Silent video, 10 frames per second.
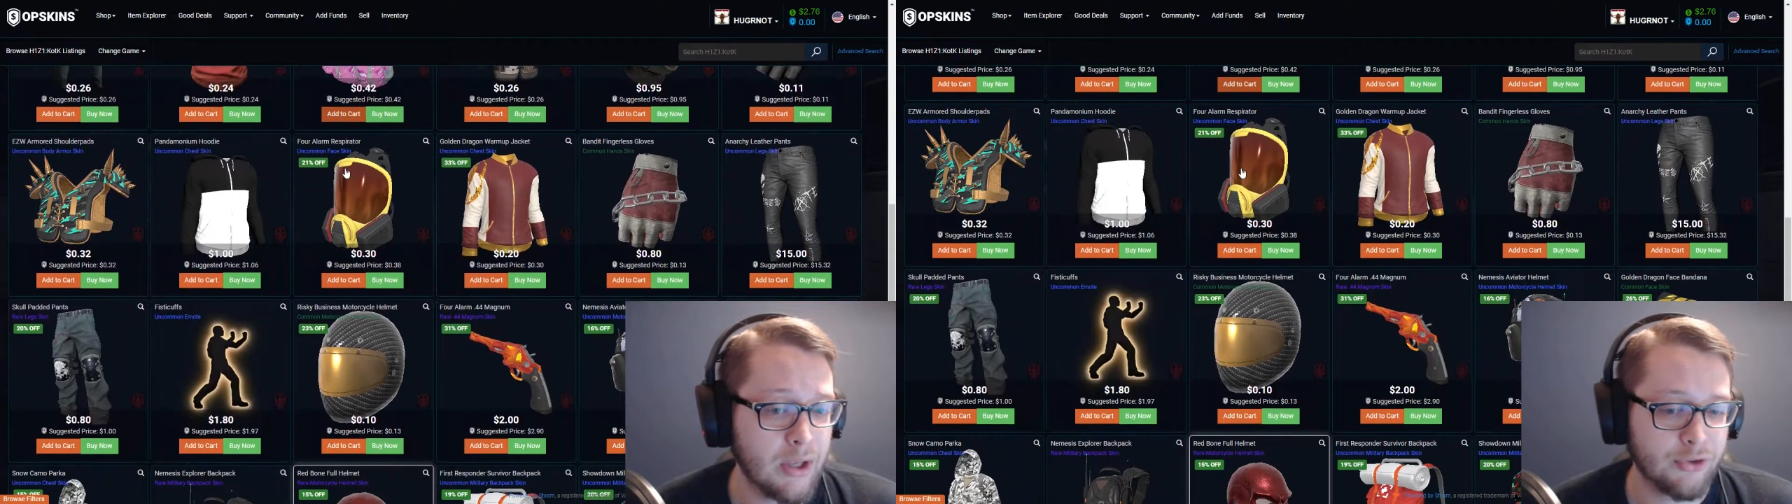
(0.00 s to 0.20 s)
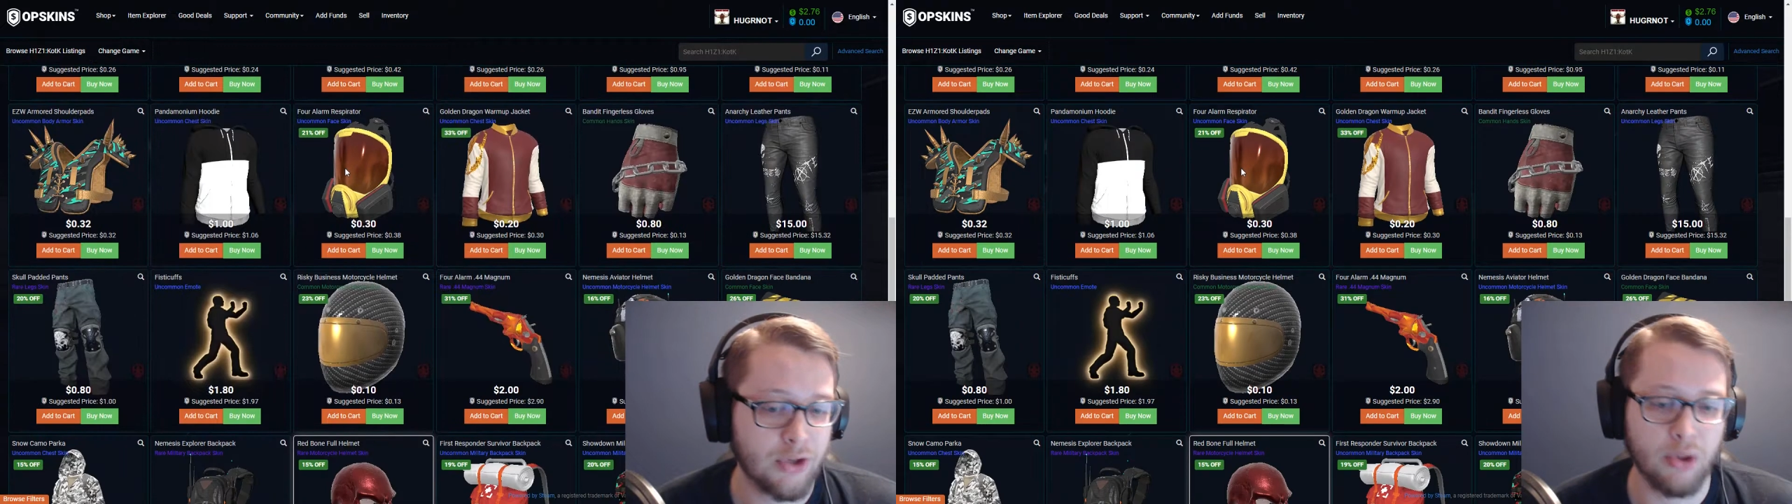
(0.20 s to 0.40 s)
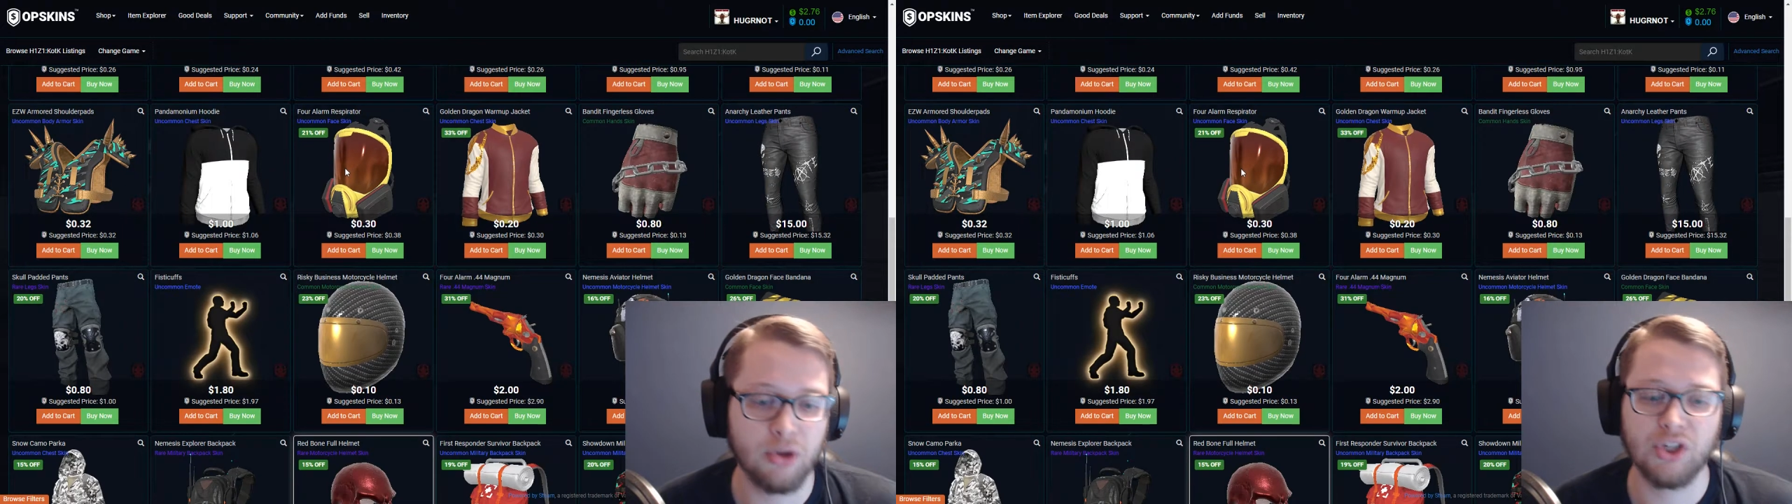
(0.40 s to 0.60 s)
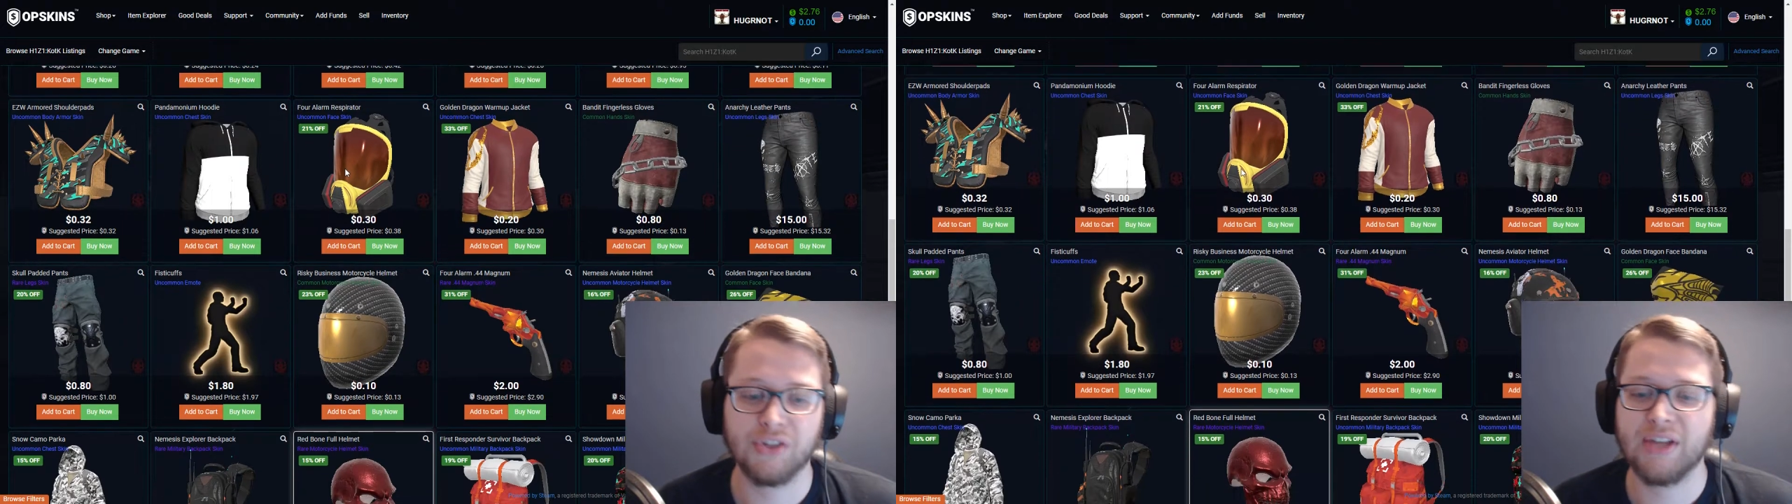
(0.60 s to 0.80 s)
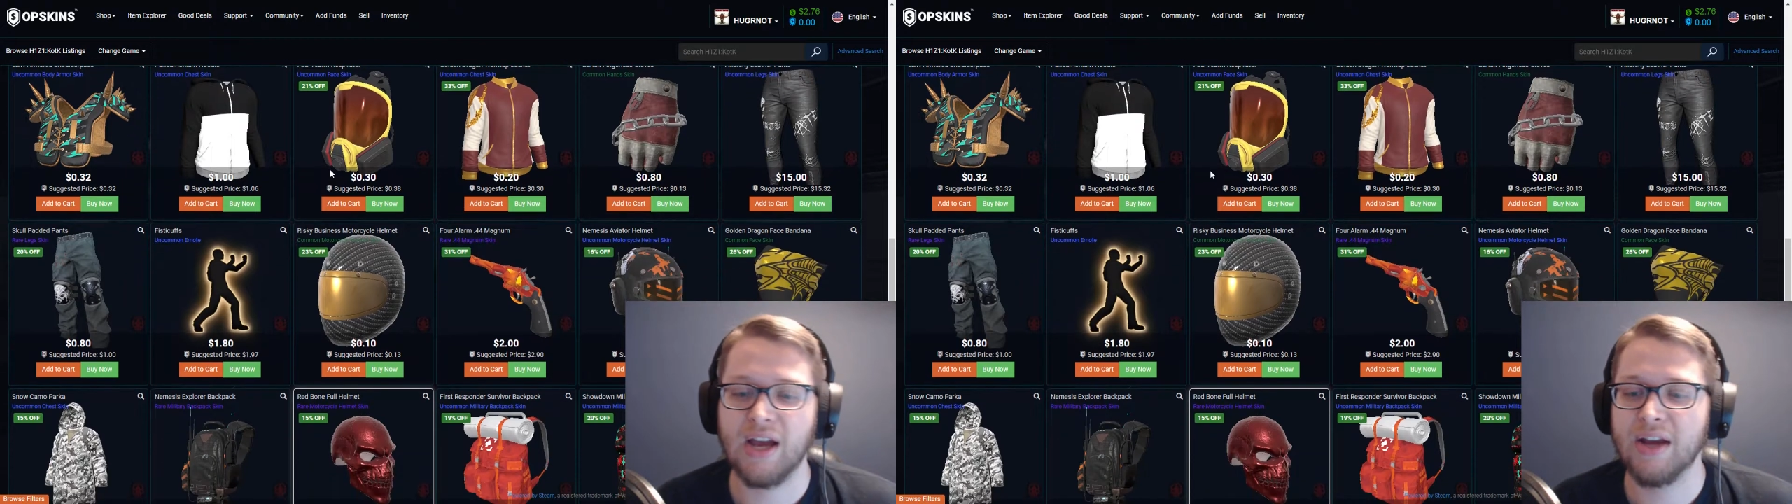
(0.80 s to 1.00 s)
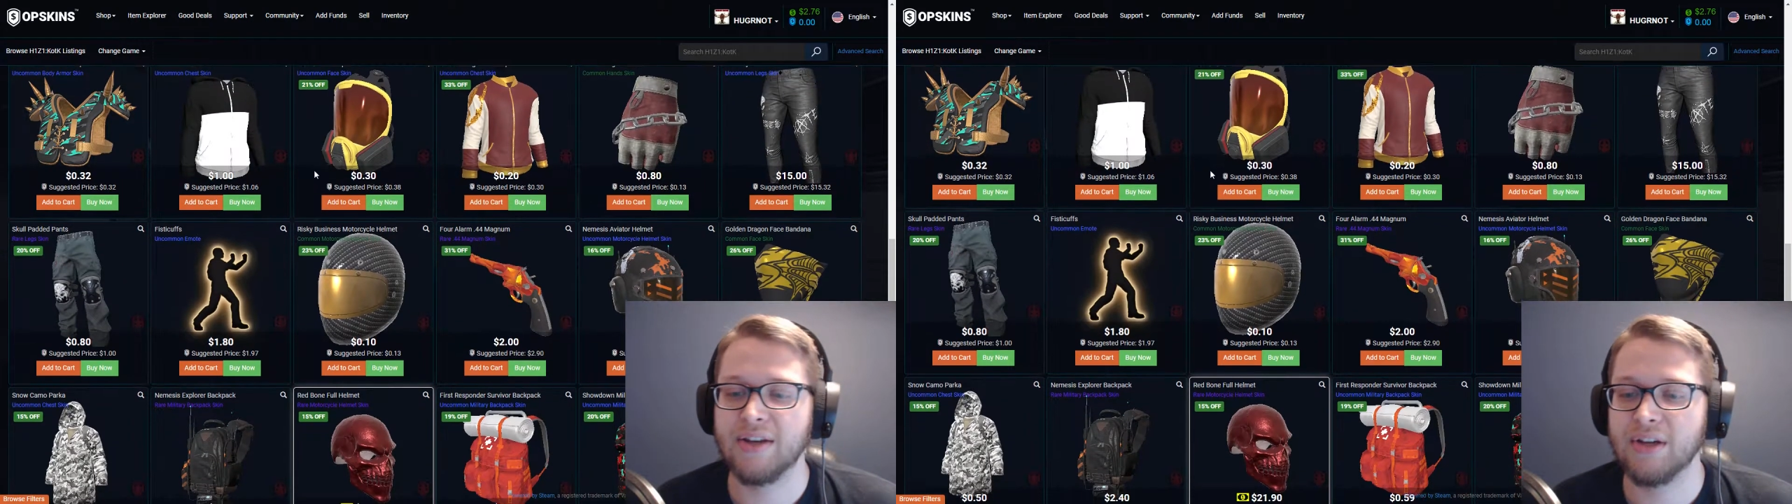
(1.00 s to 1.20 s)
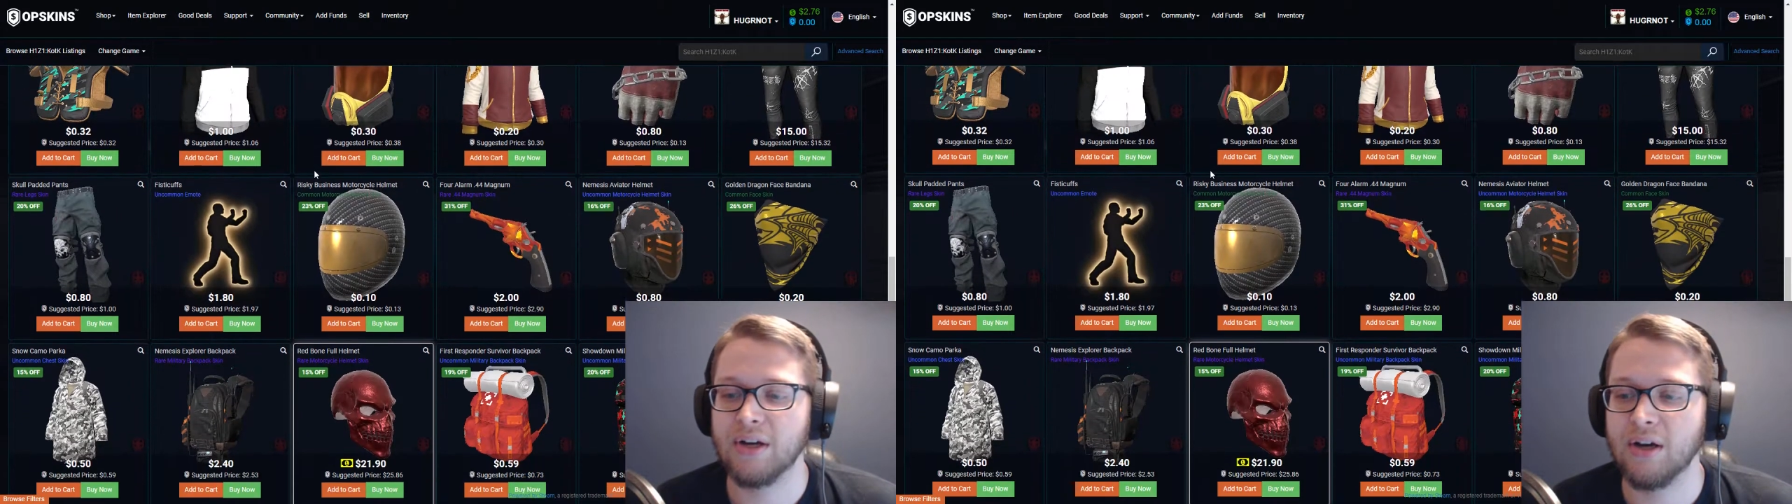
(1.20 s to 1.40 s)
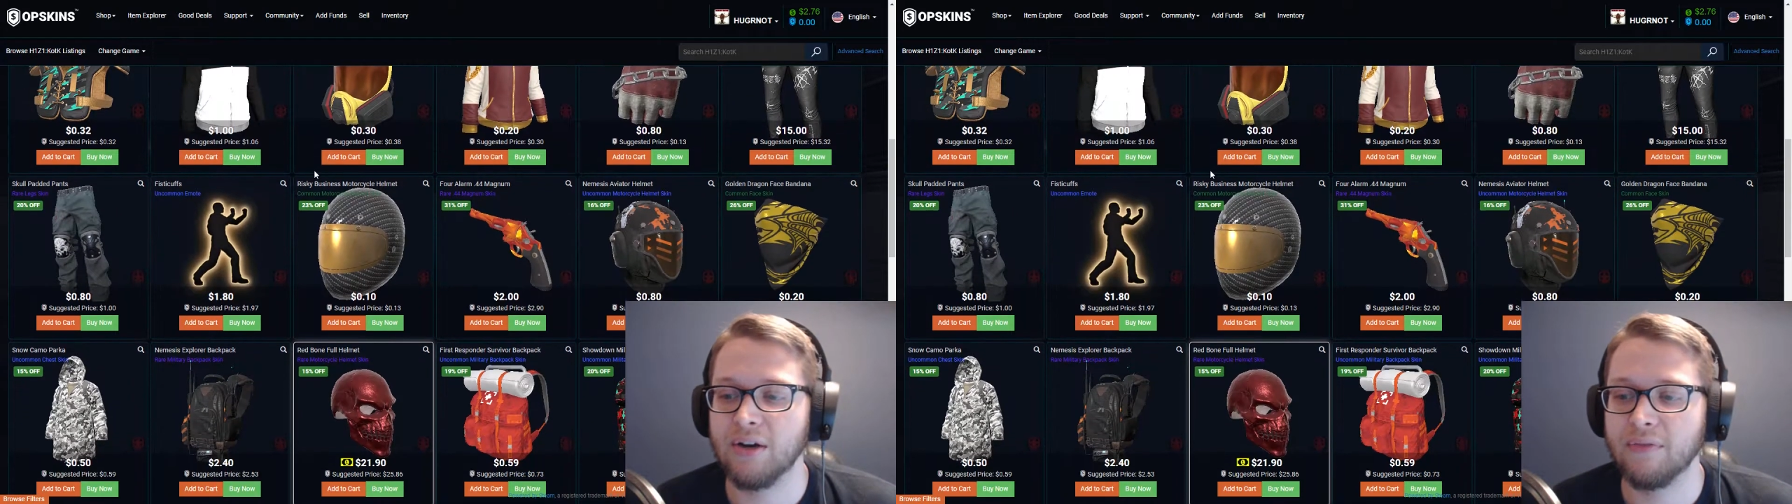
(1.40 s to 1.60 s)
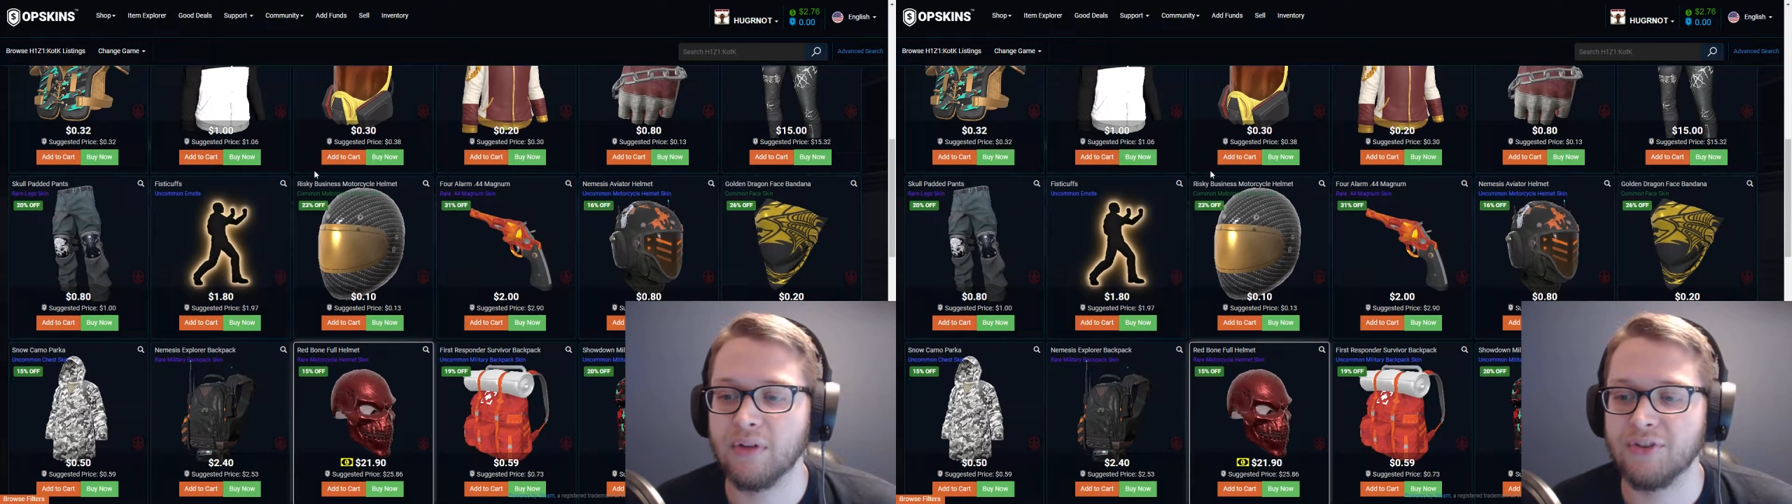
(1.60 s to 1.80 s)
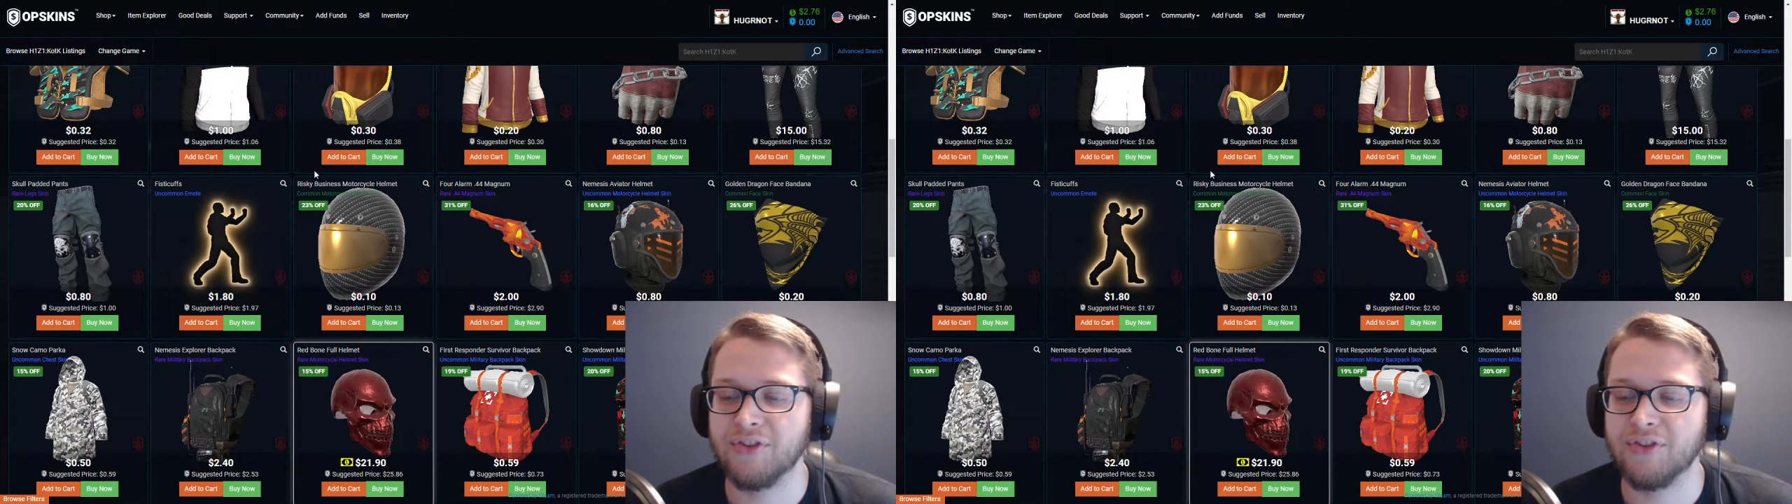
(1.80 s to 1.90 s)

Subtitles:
So they're just kind of